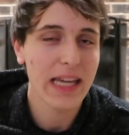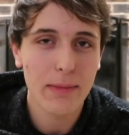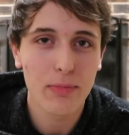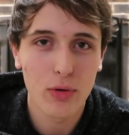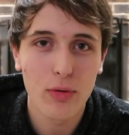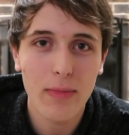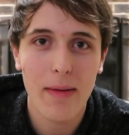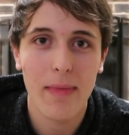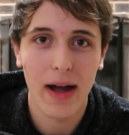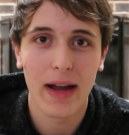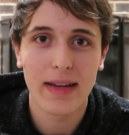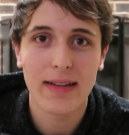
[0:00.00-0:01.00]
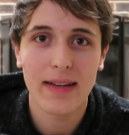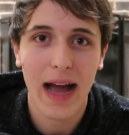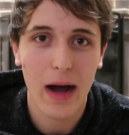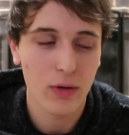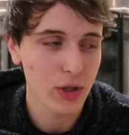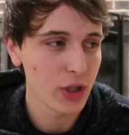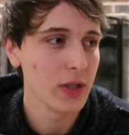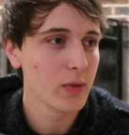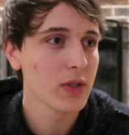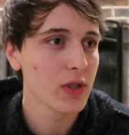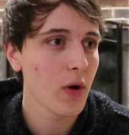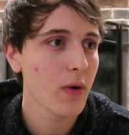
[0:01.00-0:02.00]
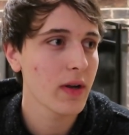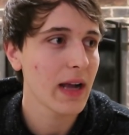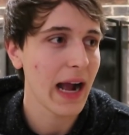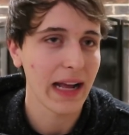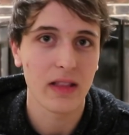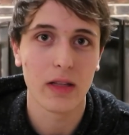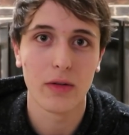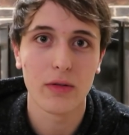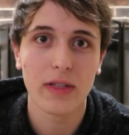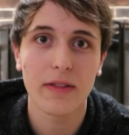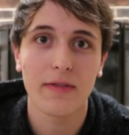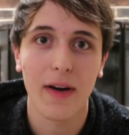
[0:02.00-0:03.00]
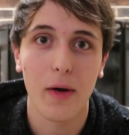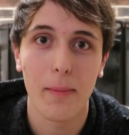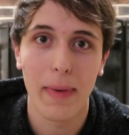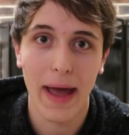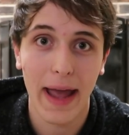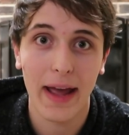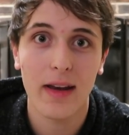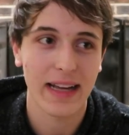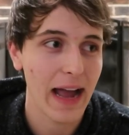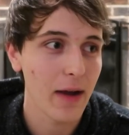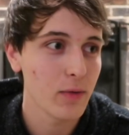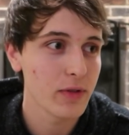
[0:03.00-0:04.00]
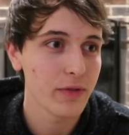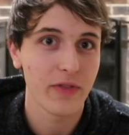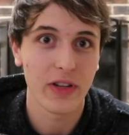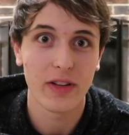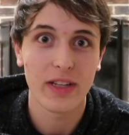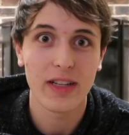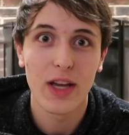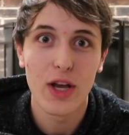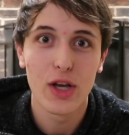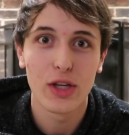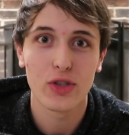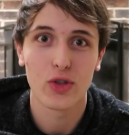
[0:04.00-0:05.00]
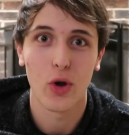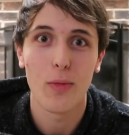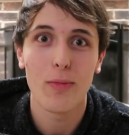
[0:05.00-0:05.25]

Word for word: It blew my mind how good it was going. I literally felt bad. Like, I was feeling so